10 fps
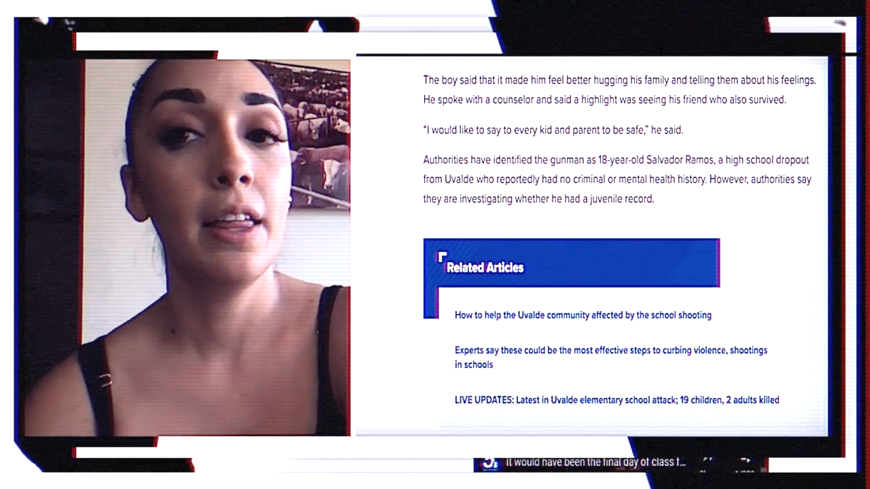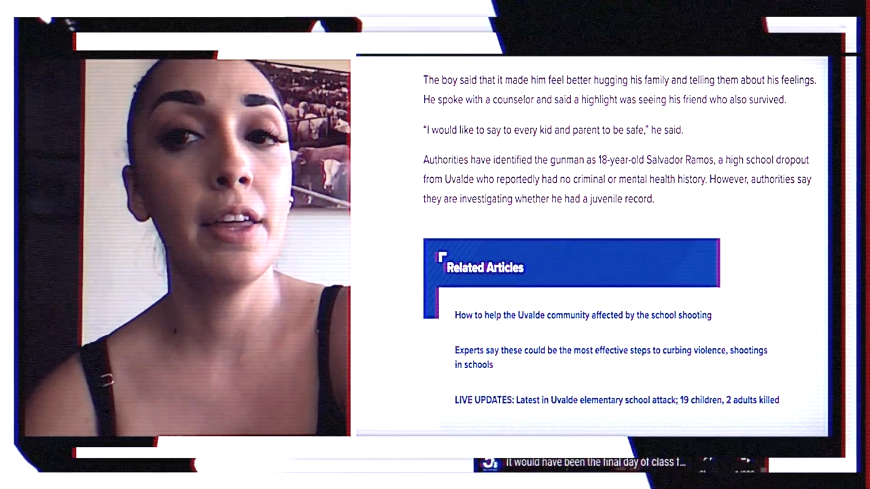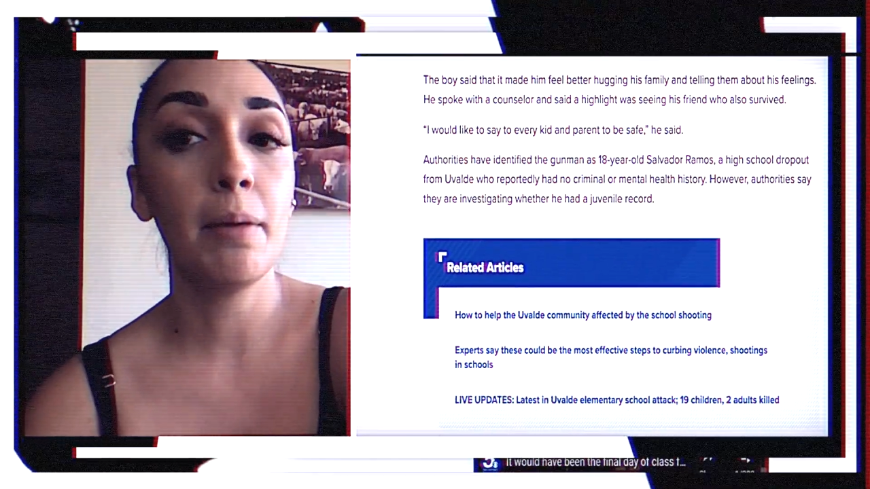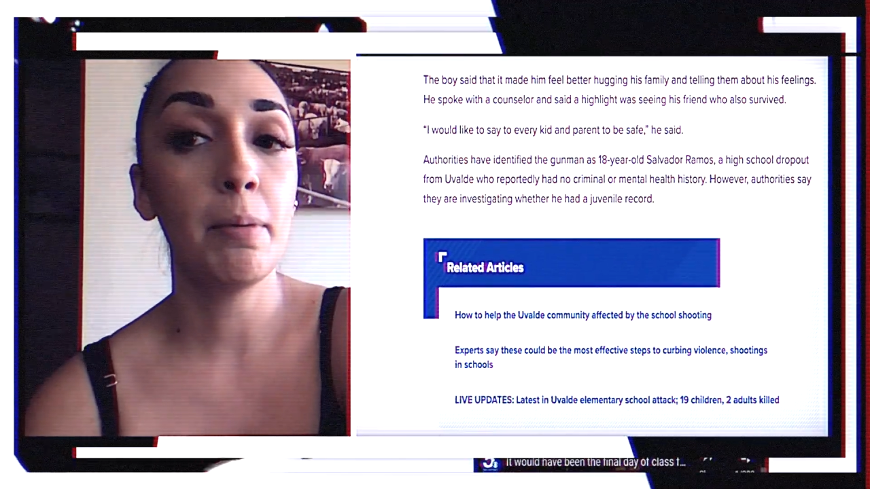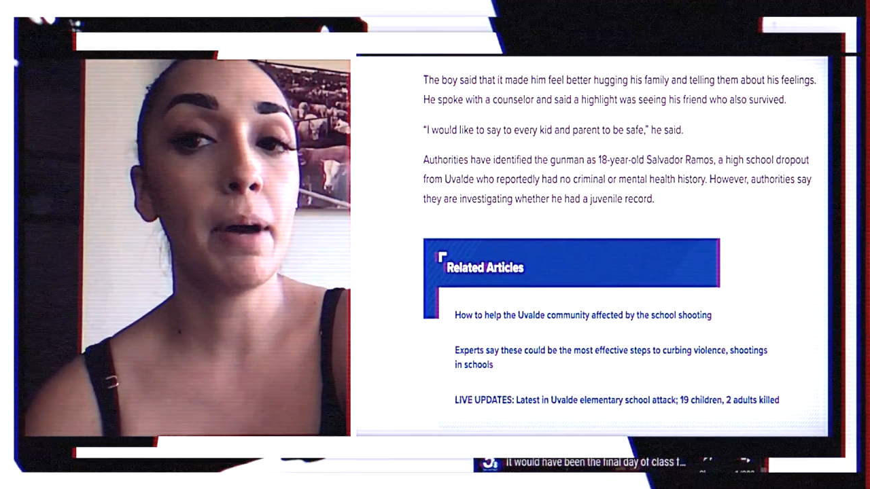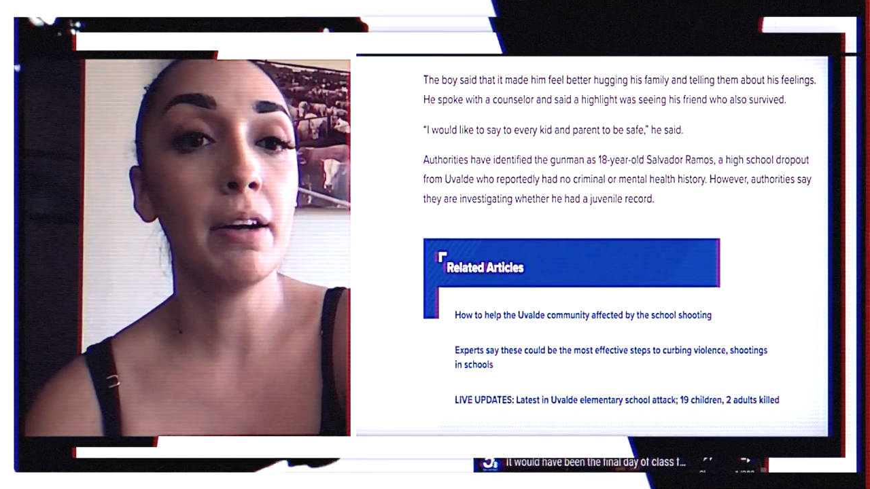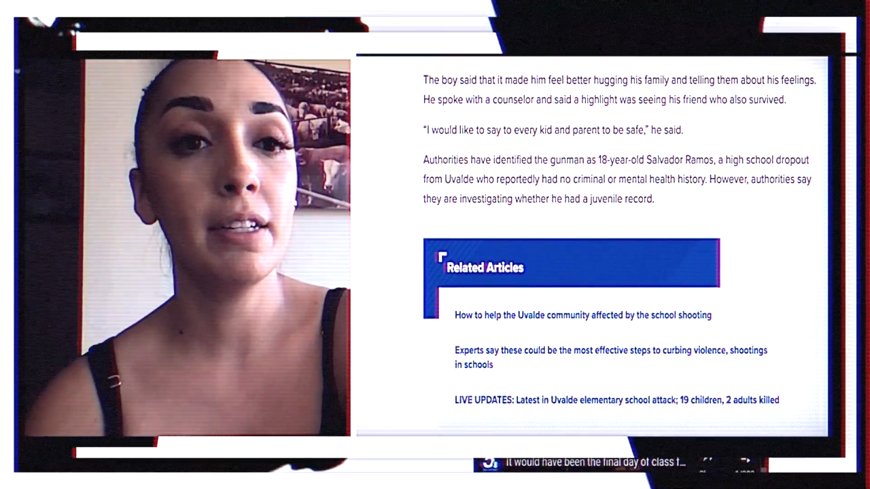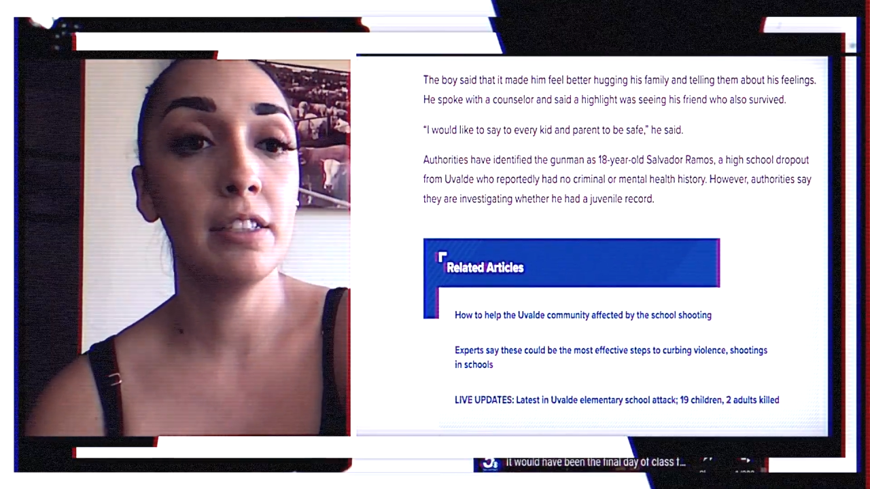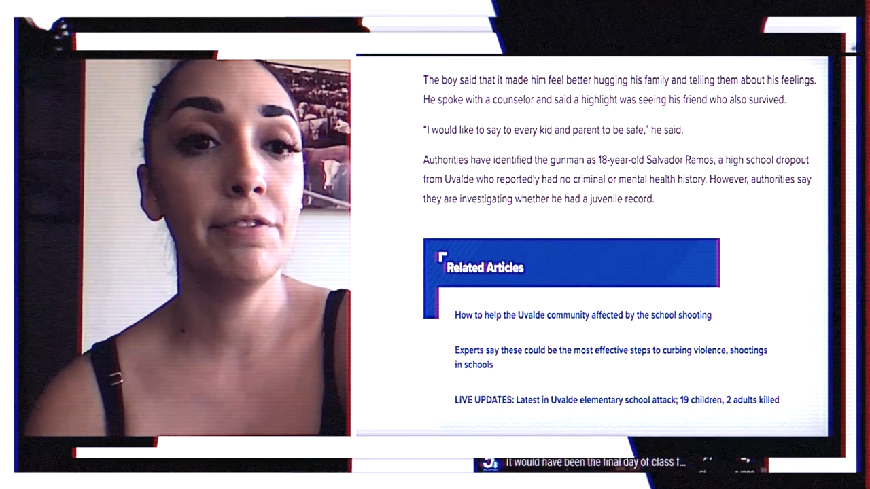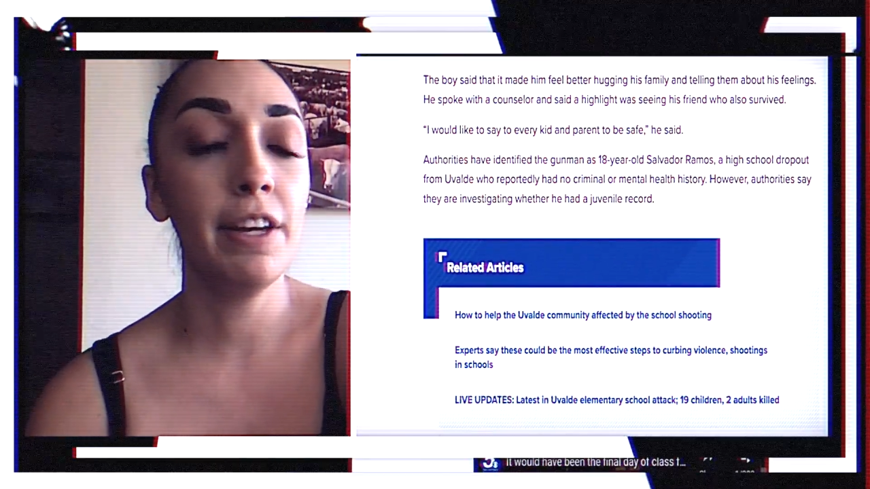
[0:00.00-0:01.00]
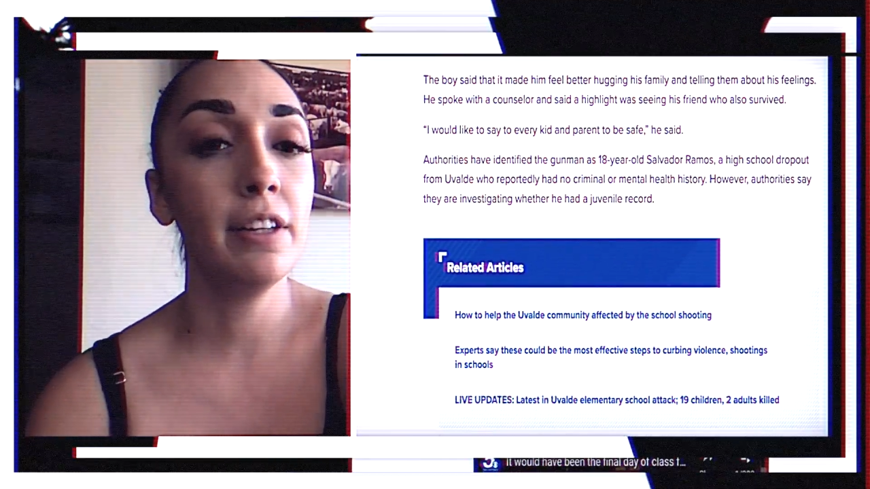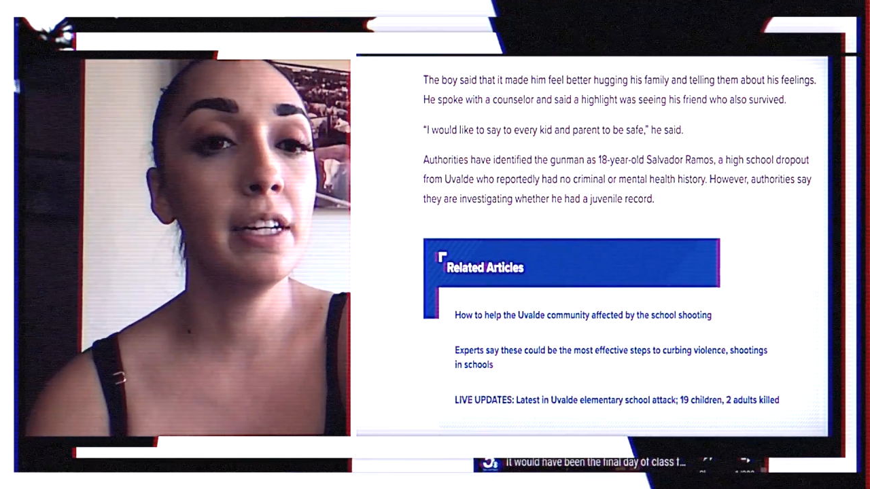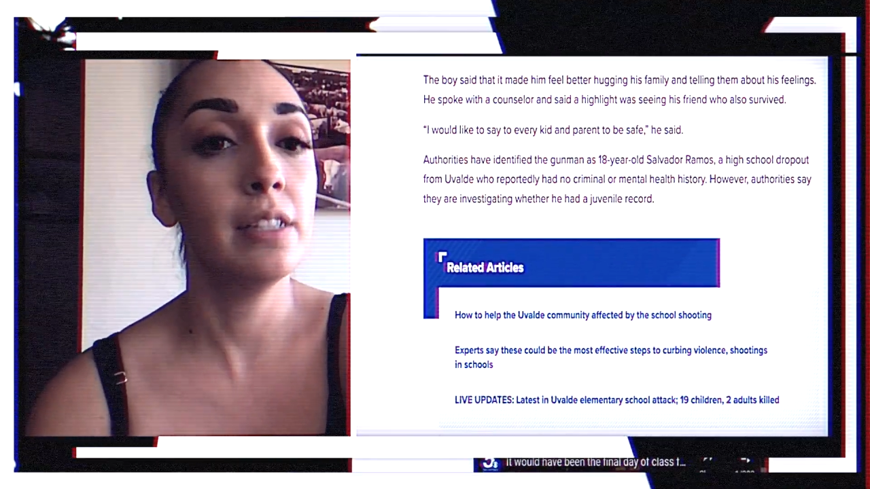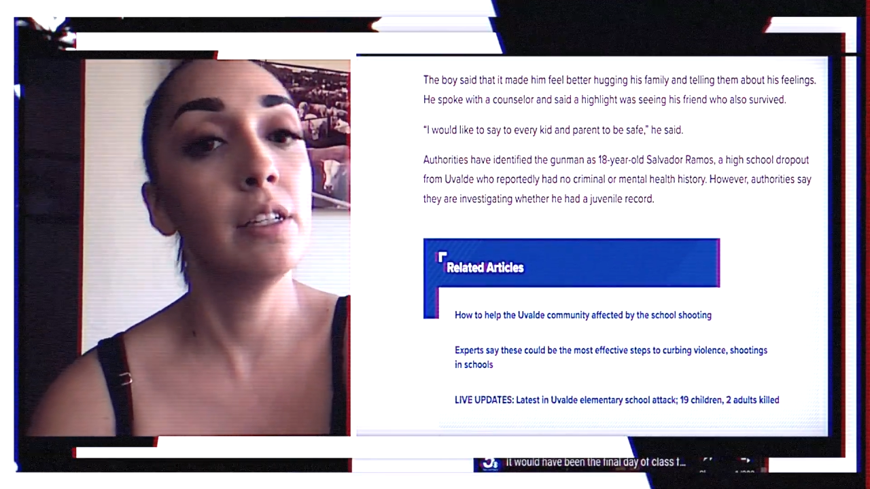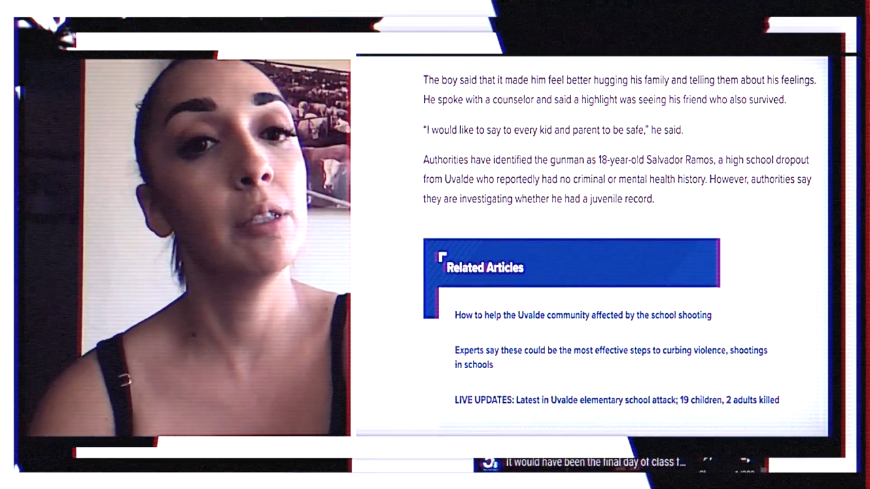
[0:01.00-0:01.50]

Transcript: them about his feelings.